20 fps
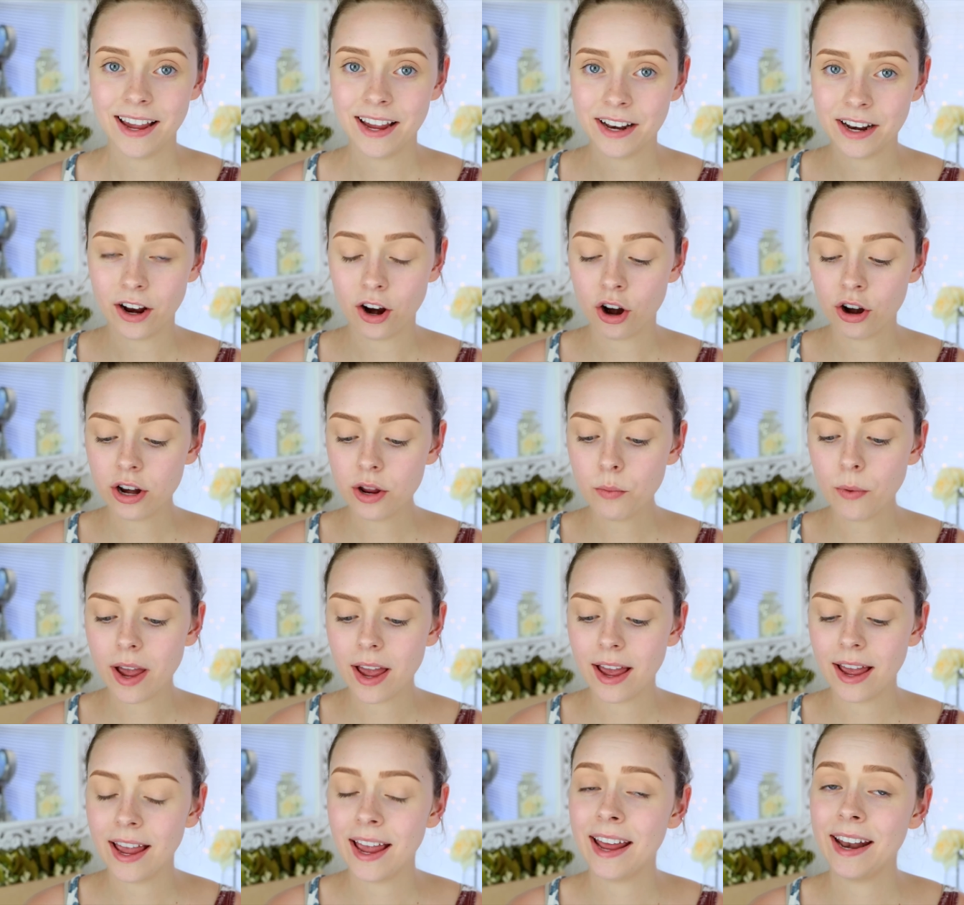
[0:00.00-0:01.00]
And I already
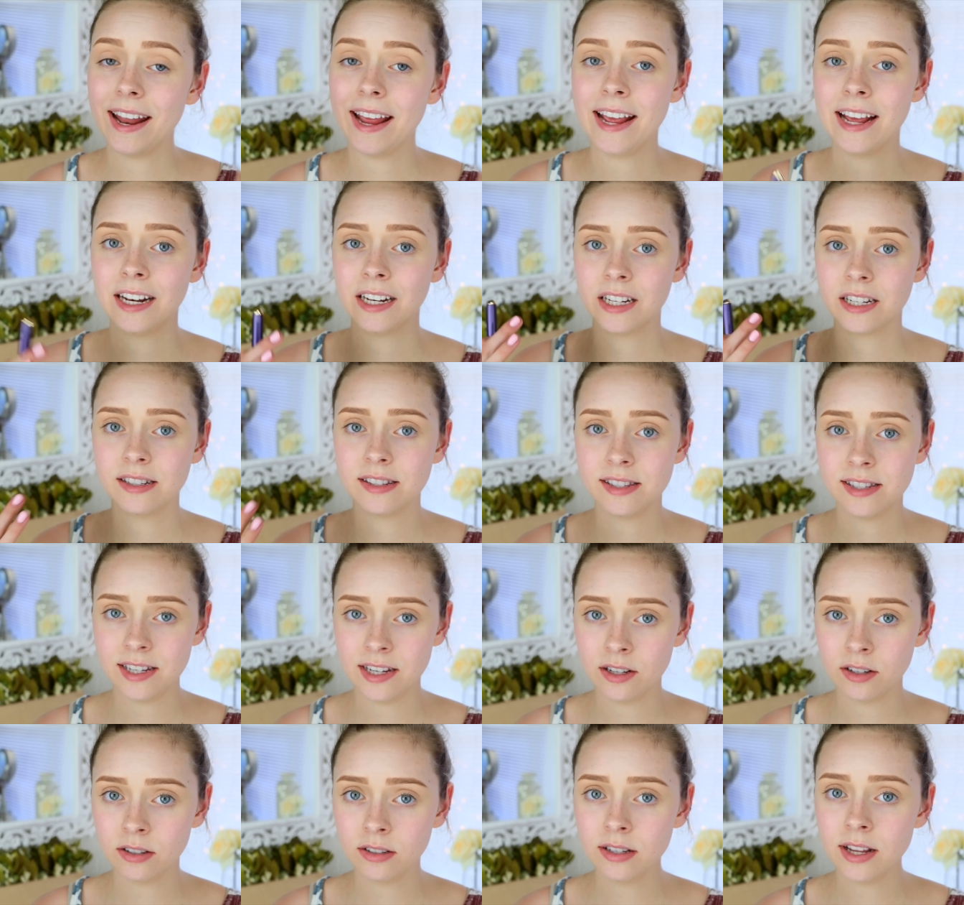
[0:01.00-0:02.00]
went ahead and
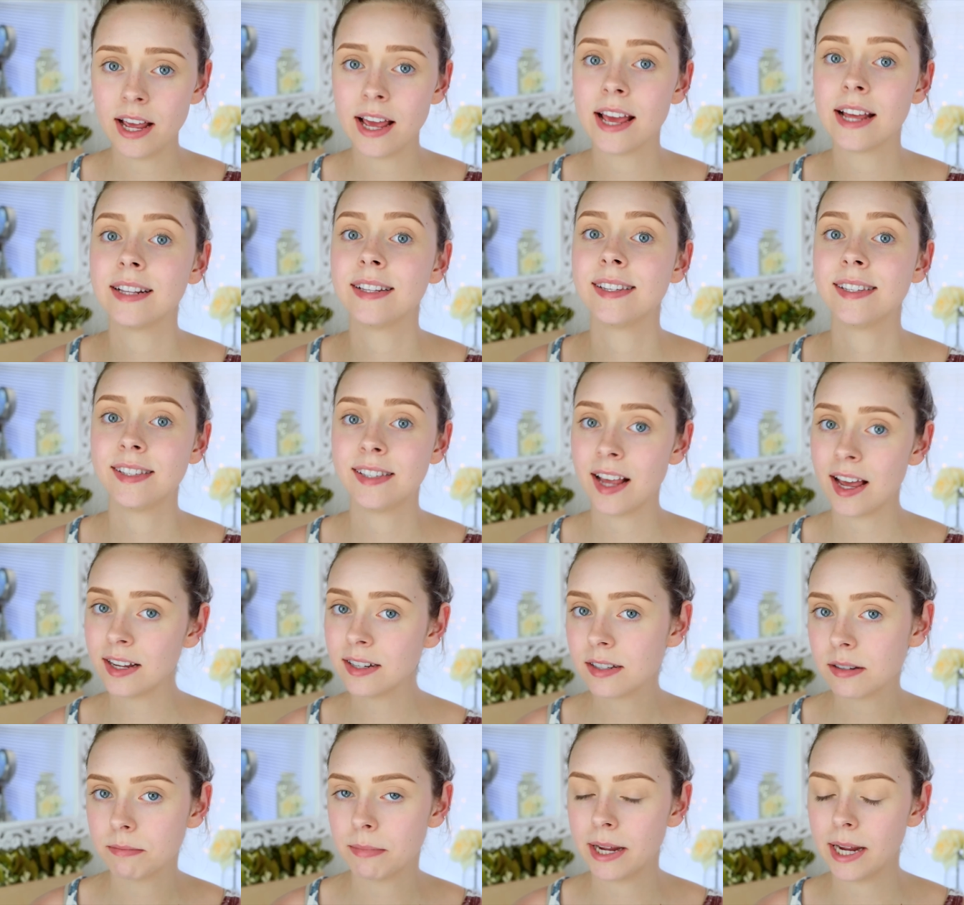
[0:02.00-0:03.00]
concealed and
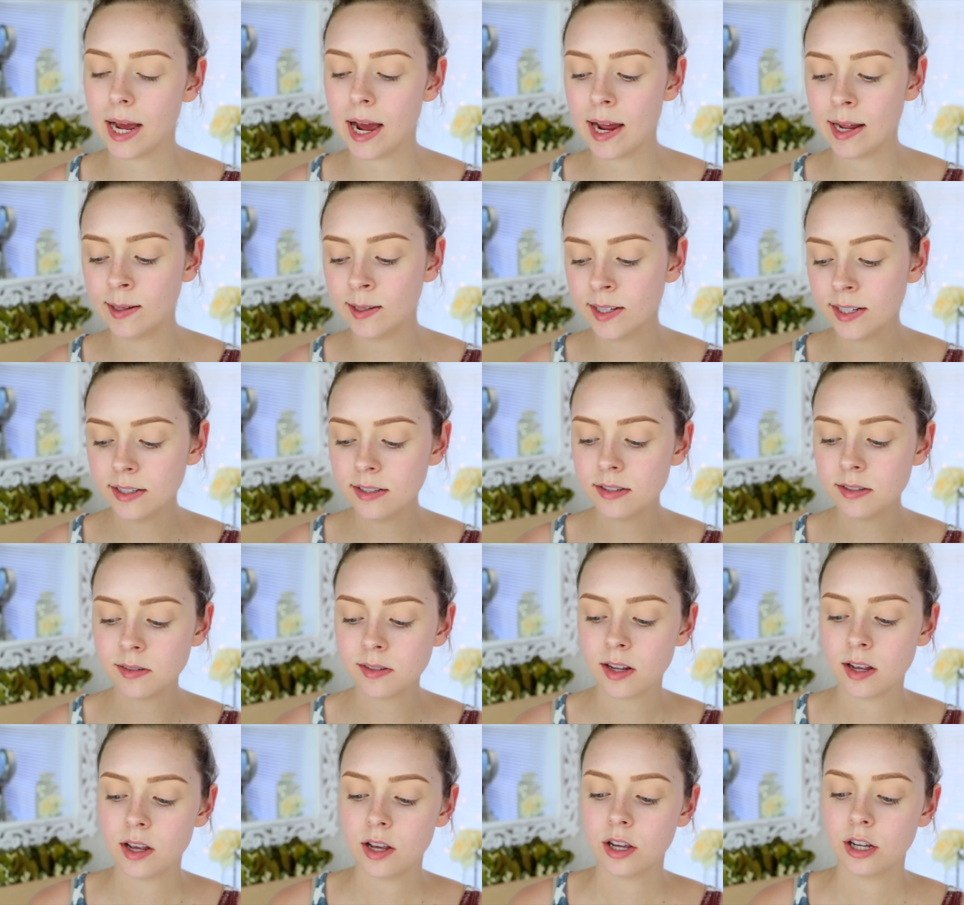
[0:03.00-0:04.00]
set my
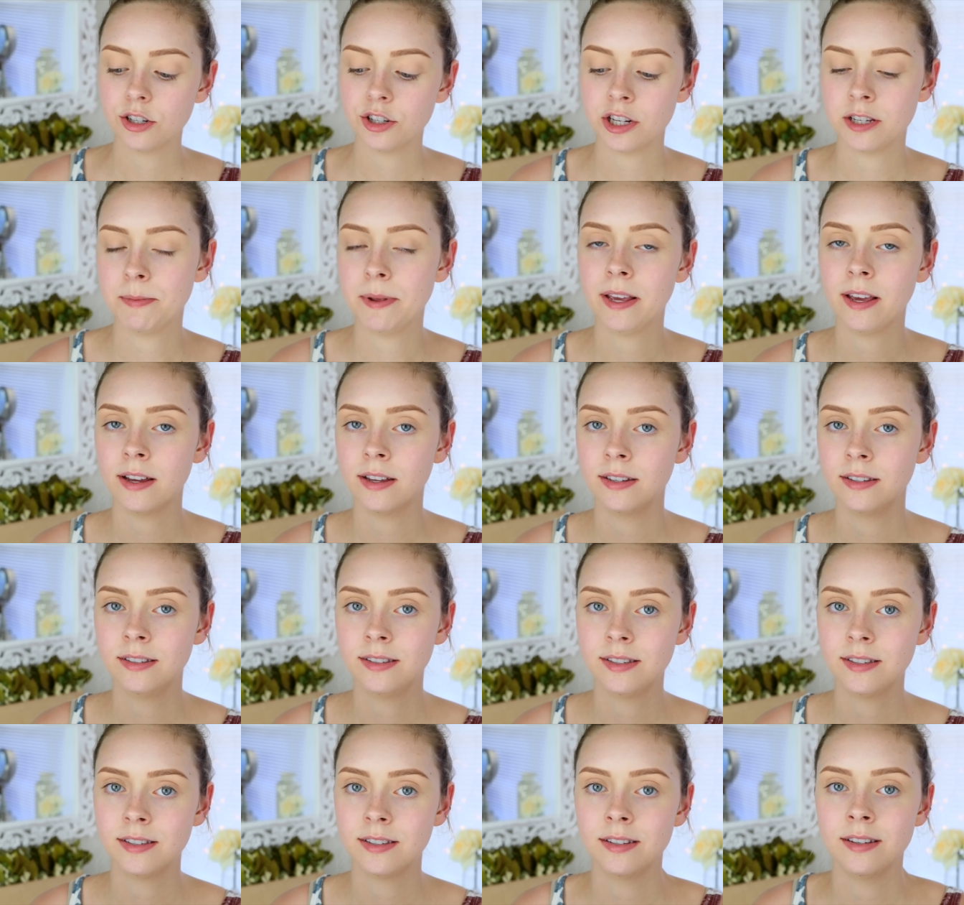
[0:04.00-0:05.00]
eyelids just
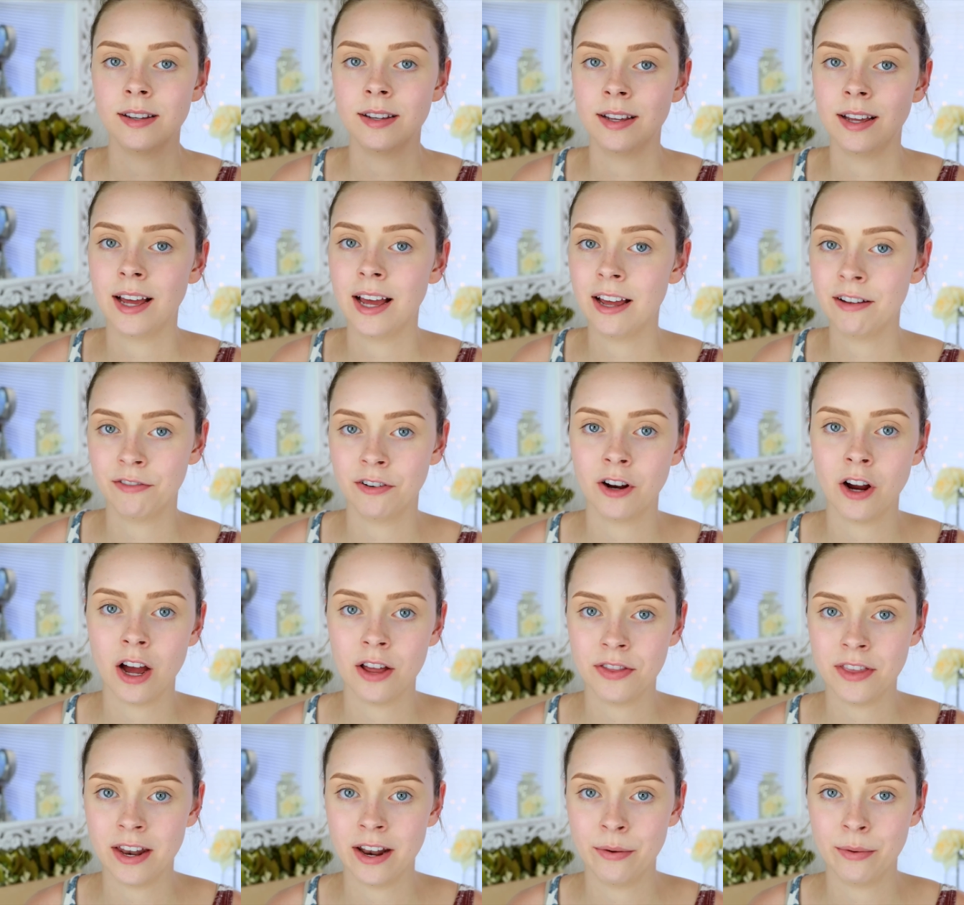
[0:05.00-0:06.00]
because I
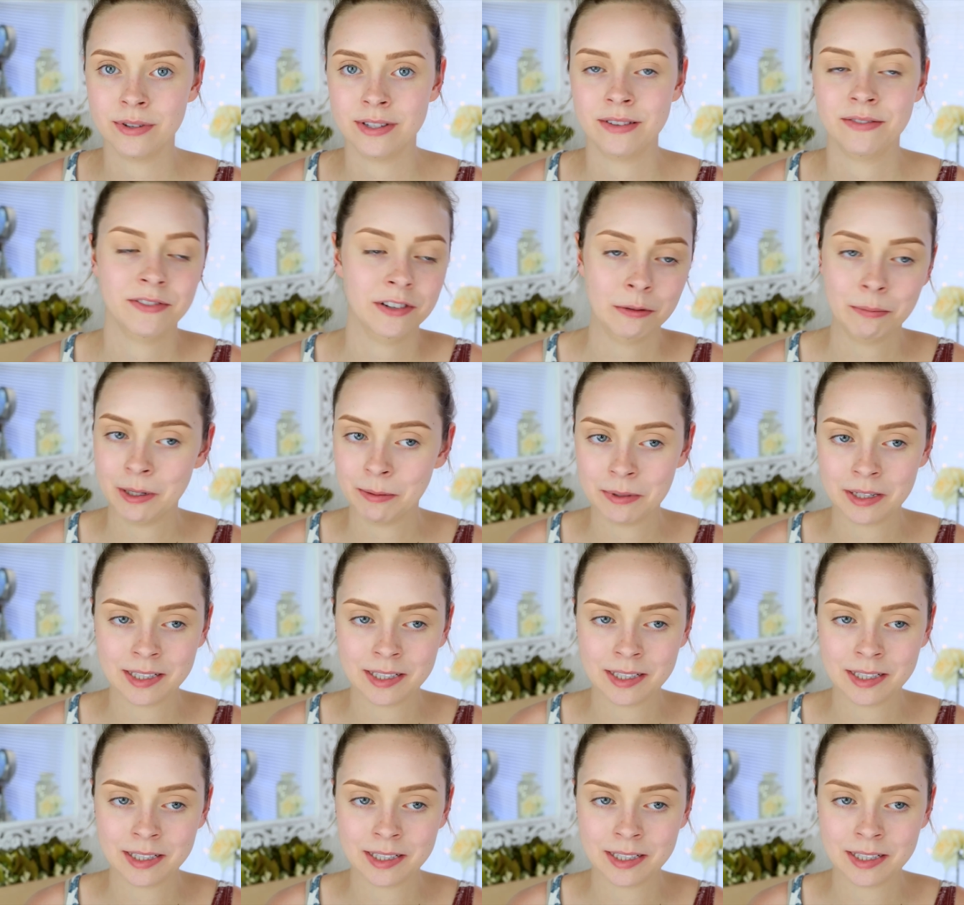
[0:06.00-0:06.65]
forgot that I wasn't filming